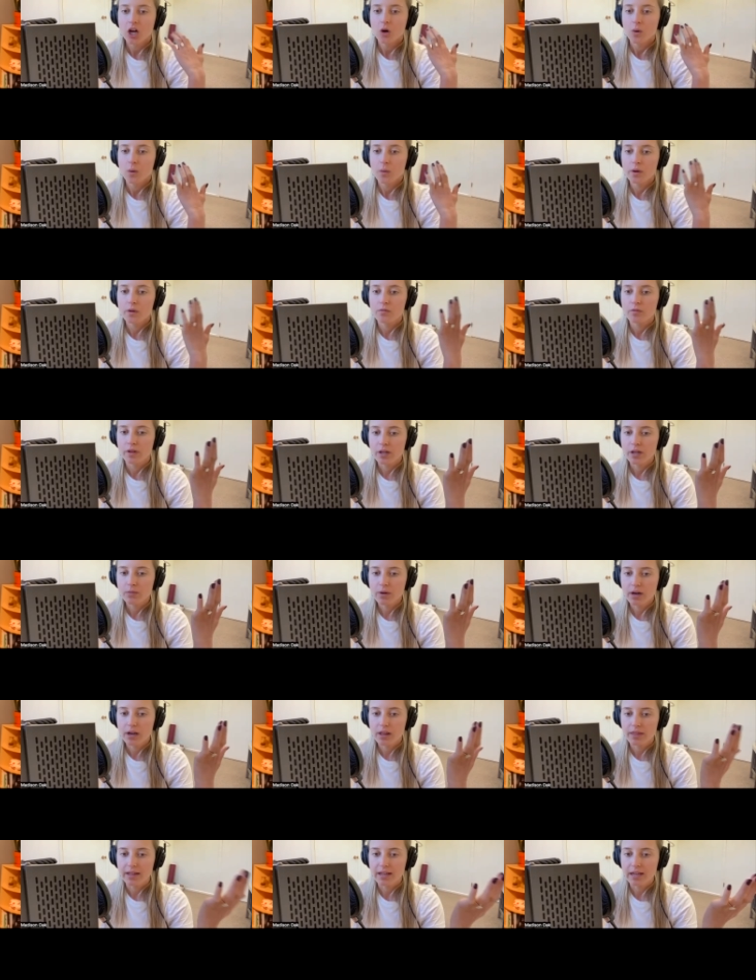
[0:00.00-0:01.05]
what we really
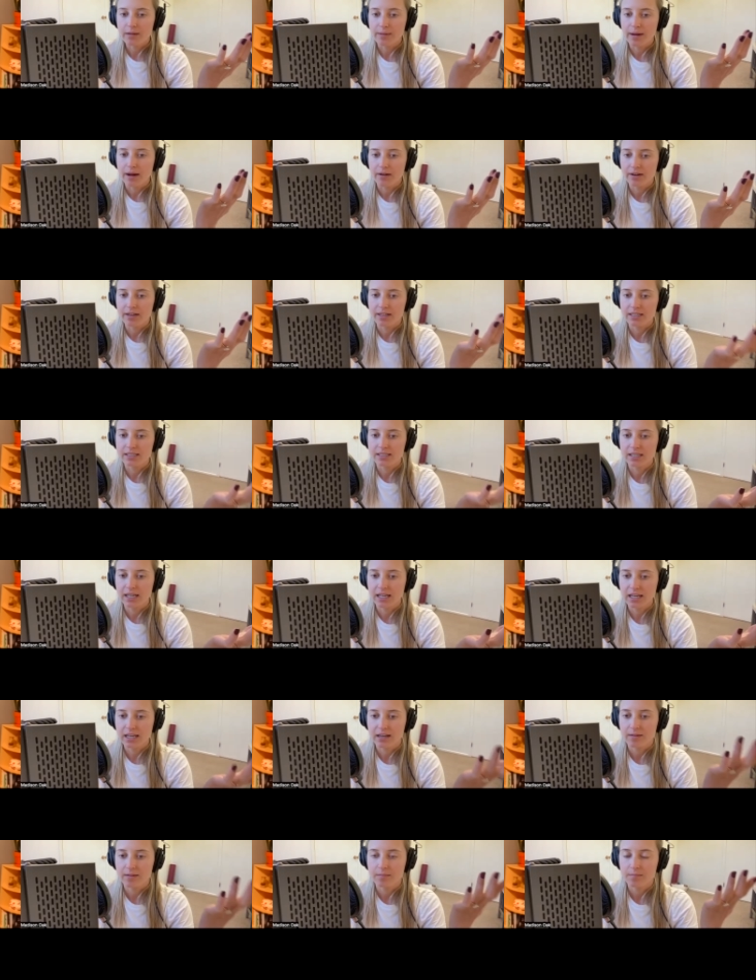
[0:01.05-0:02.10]
want to think about is
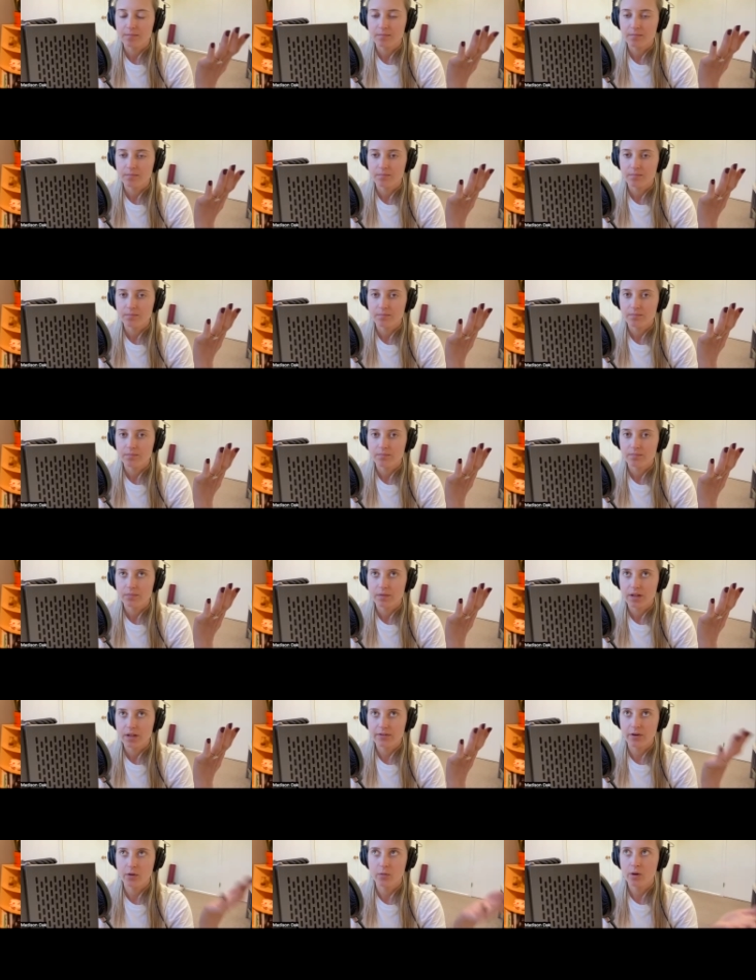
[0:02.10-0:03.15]
like,
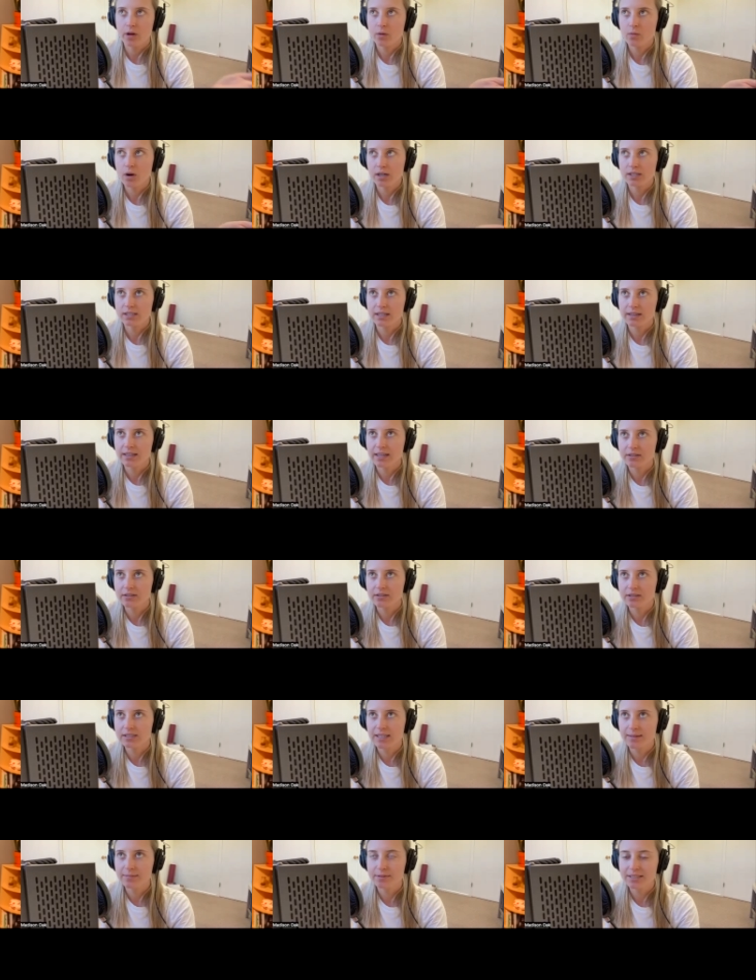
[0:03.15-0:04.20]
if I want to walk ten thousand
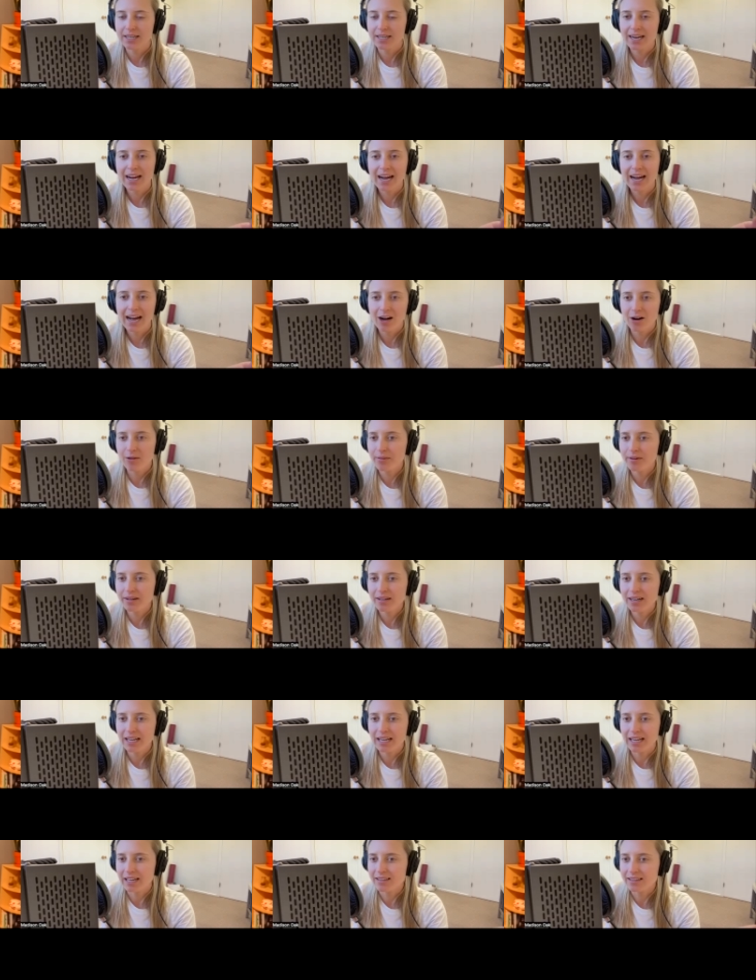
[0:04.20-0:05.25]
steps a day, how am I going
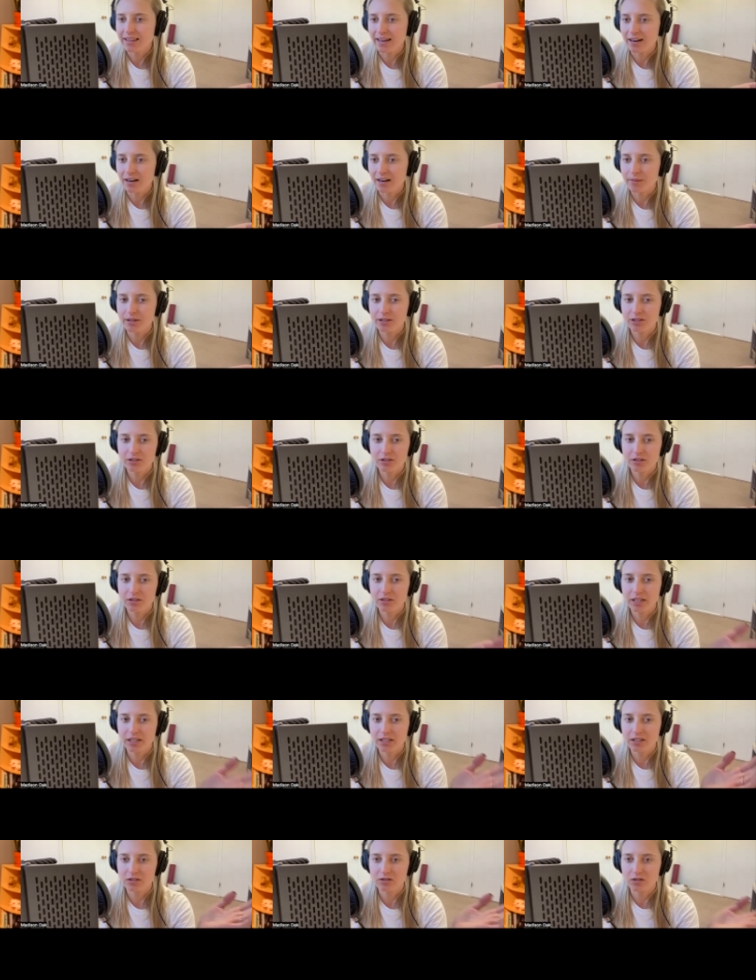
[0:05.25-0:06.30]
to get there? Am I just going to
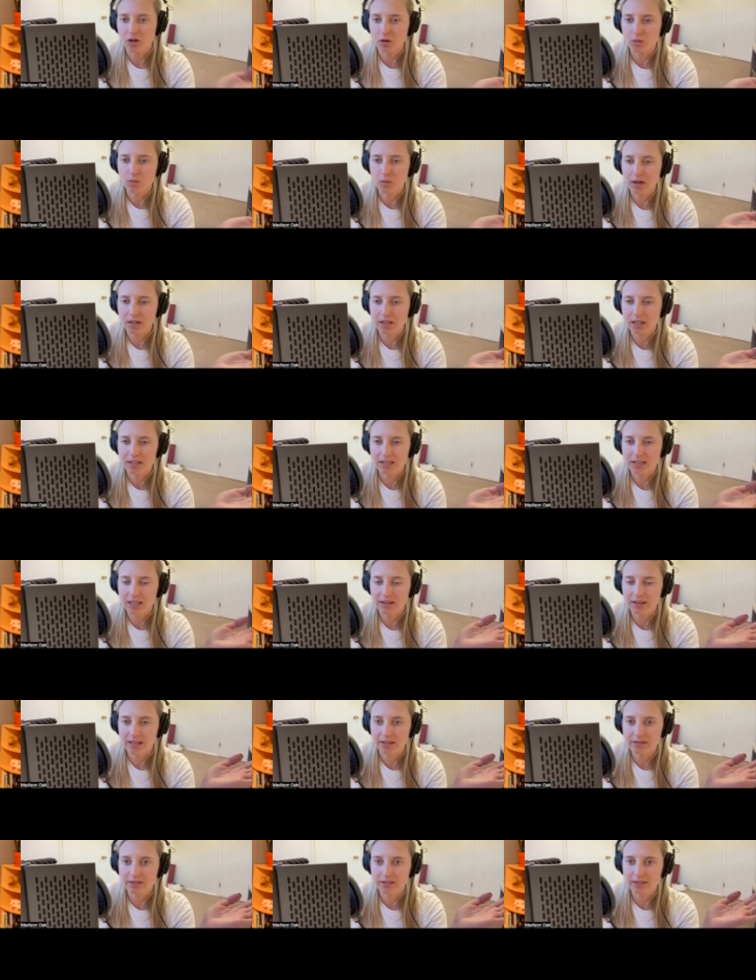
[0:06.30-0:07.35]
like start walking ten
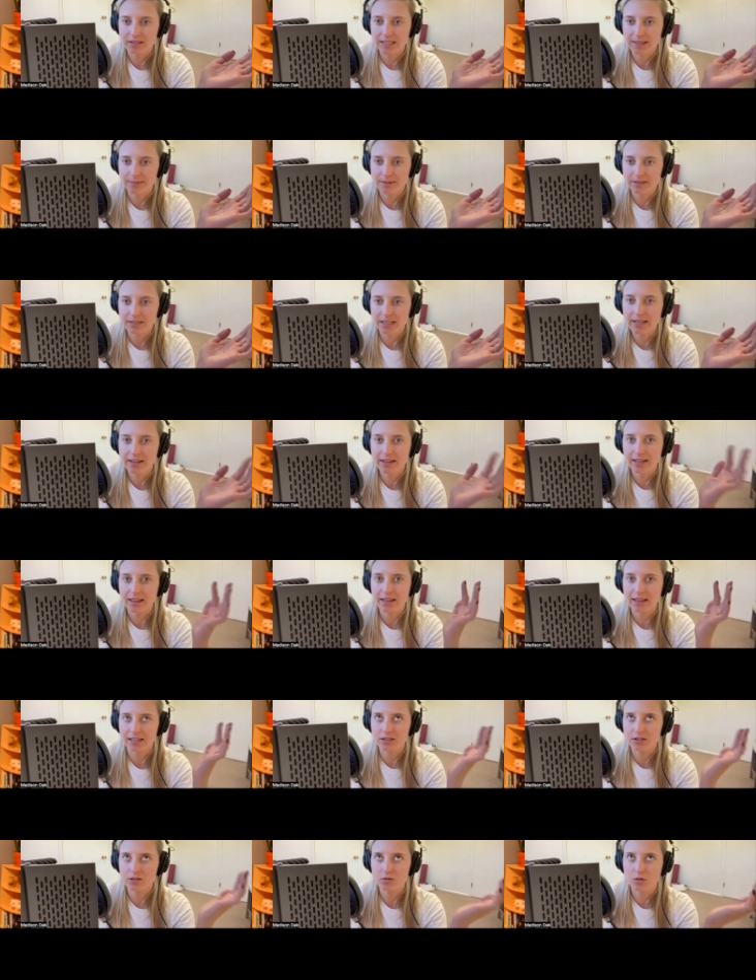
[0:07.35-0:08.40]
thousand steps a day? Like
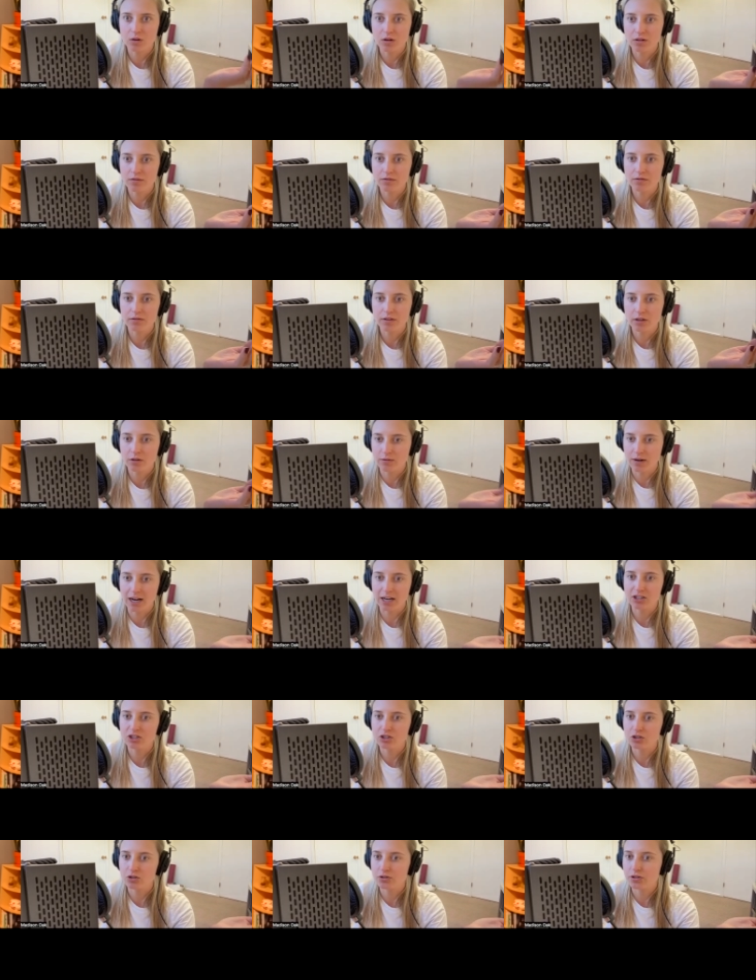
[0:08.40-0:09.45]
that's sort of
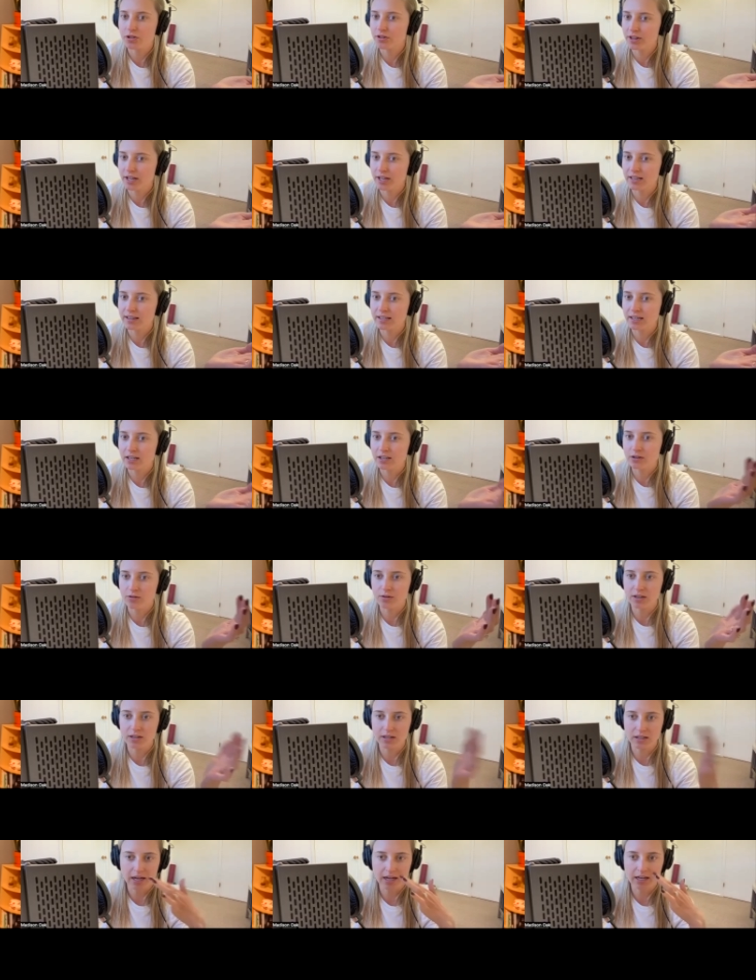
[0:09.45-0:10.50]
irrational to think that you
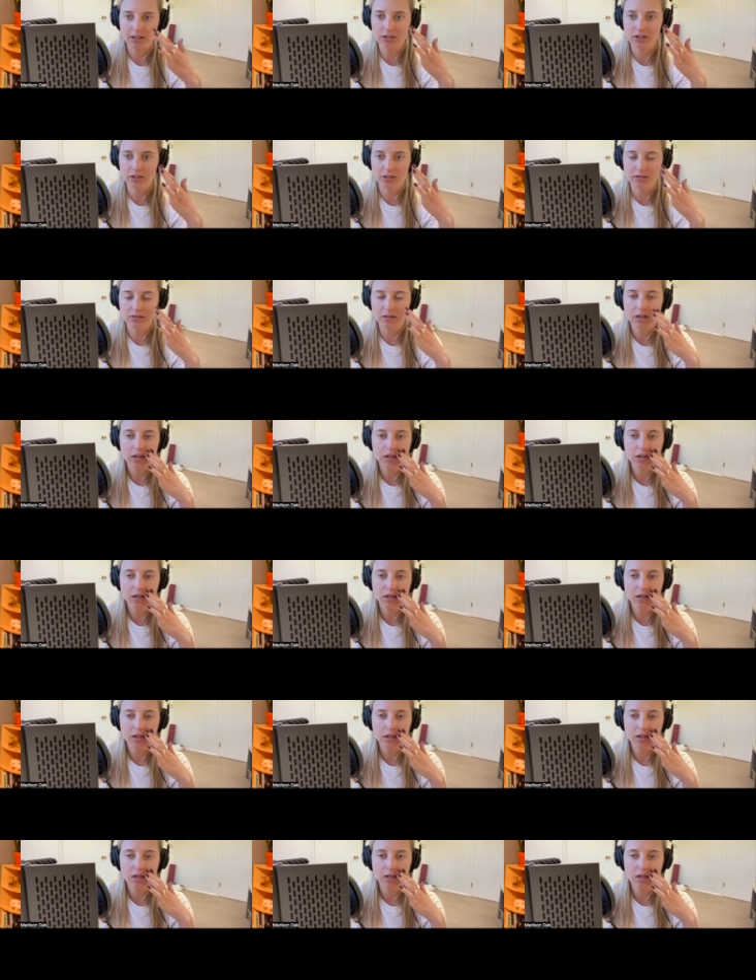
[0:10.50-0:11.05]
can kind of just